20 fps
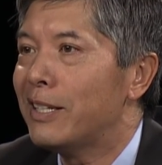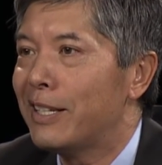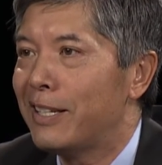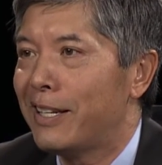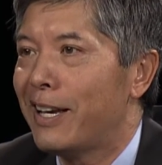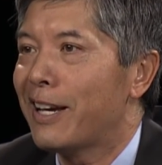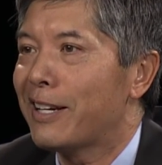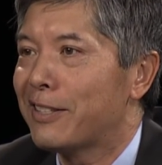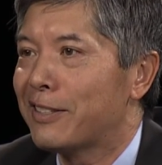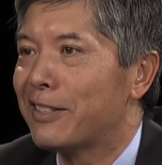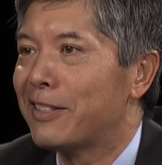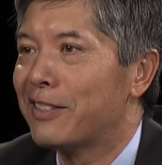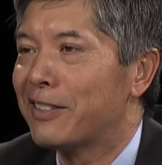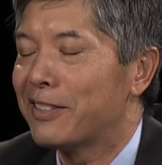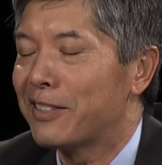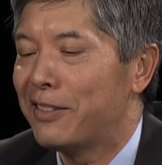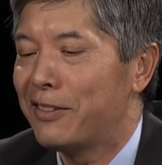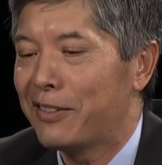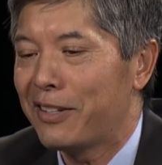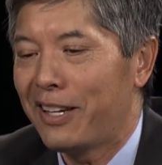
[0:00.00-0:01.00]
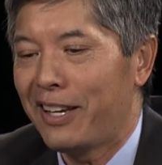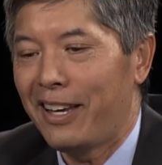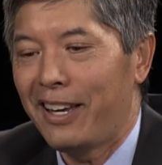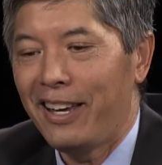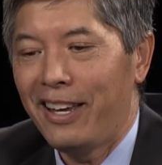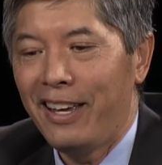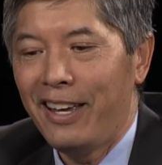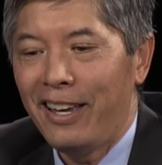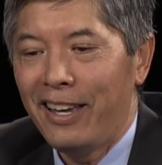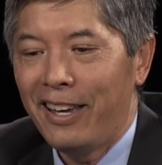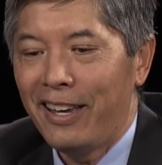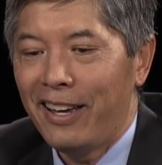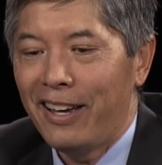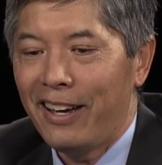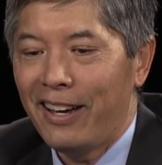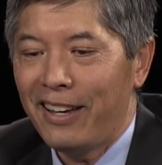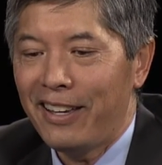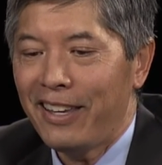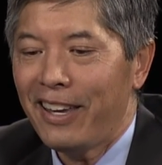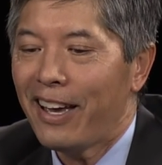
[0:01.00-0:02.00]
connections, okay?
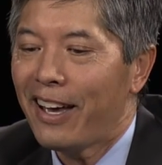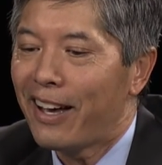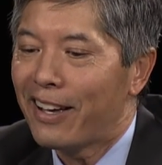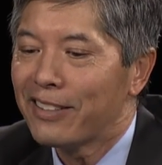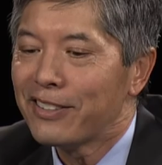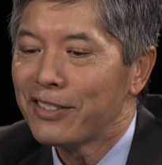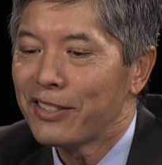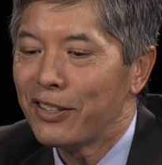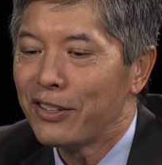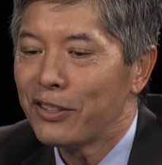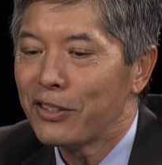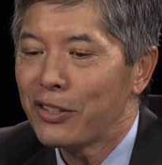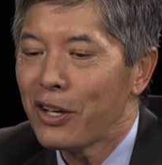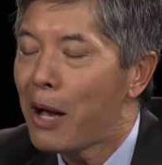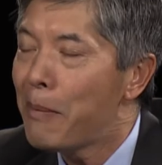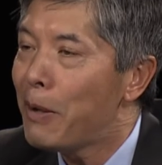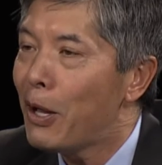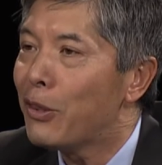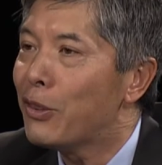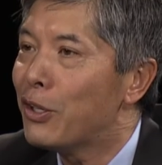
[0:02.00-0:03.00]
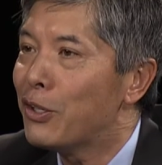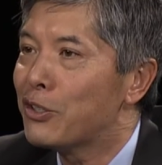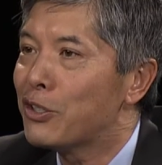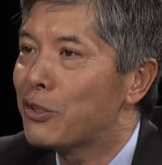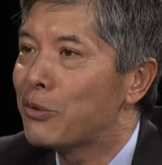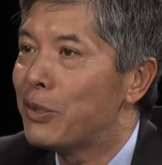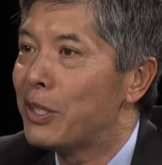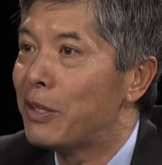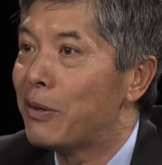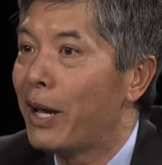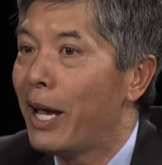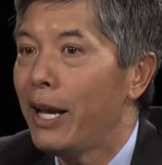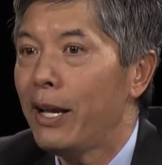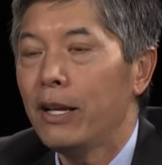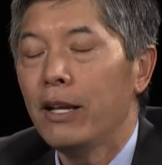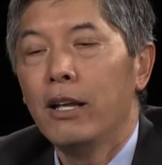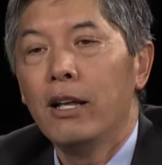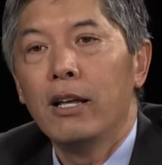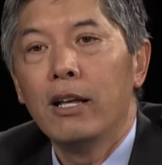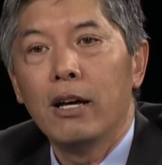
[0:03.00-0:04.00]
Yeah, so, so how about those three,
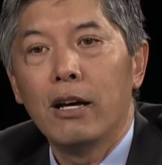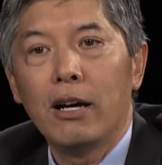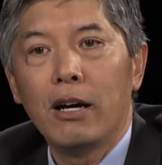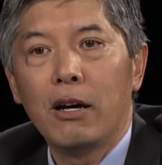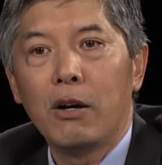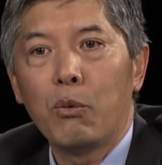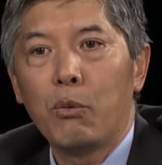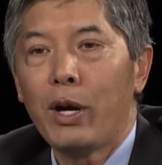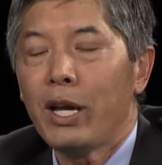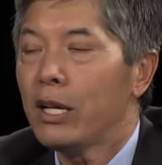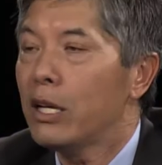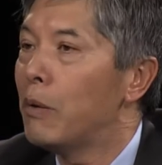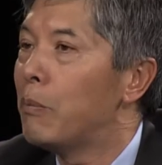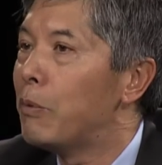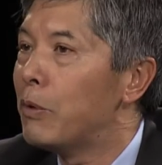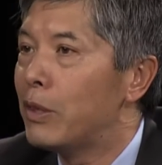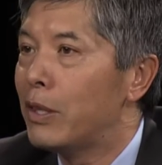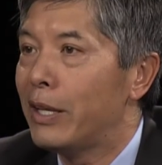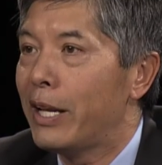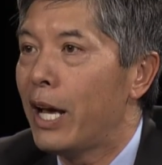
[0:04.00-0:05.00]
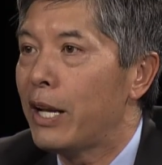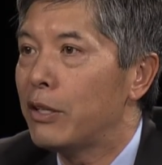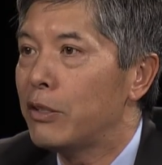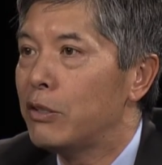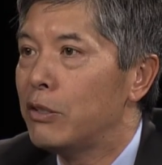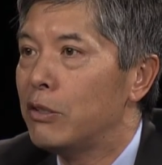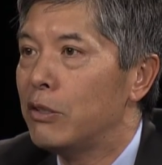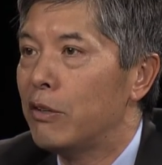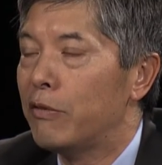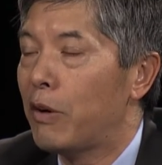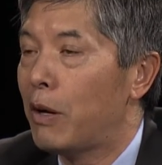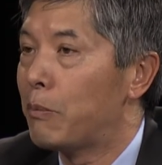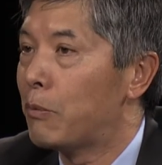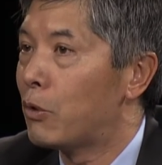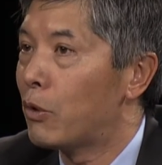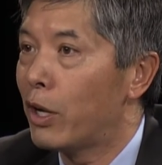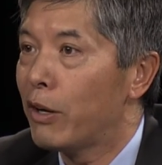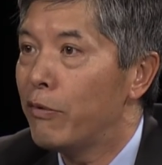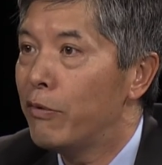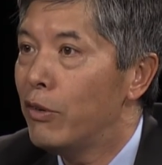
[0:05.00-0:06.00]
right? Uh, wake up with an attitude of I'm
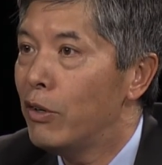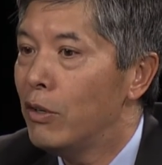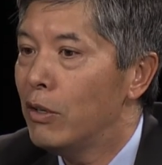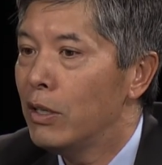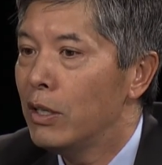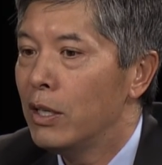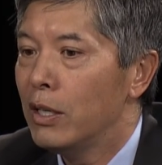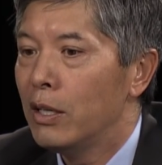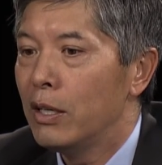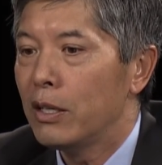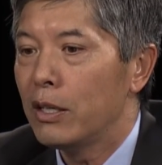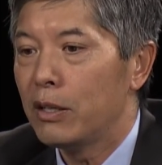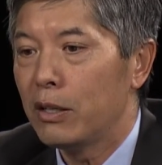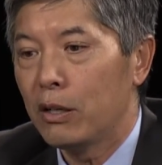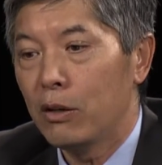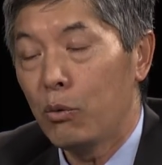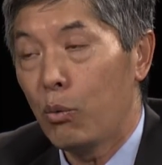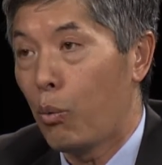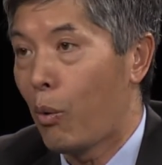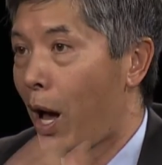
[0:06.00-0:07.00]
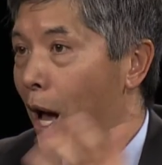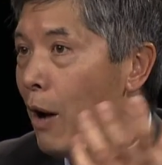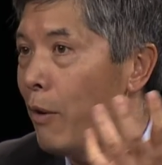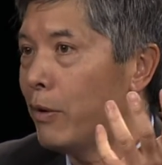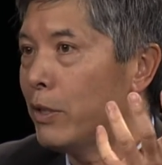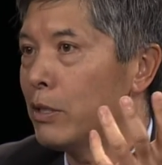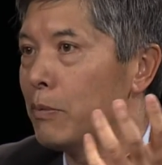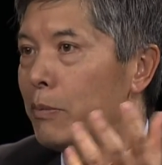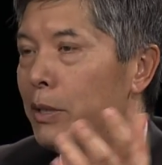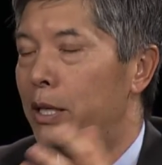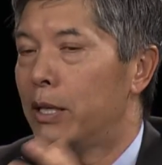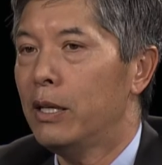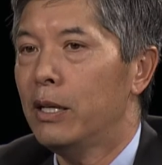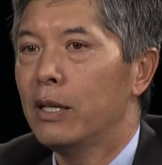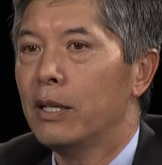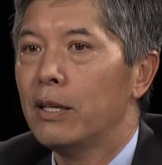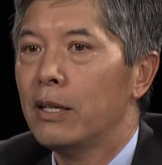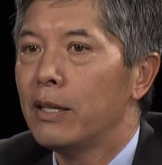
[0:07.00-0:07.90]
grateful, you know, wow is me.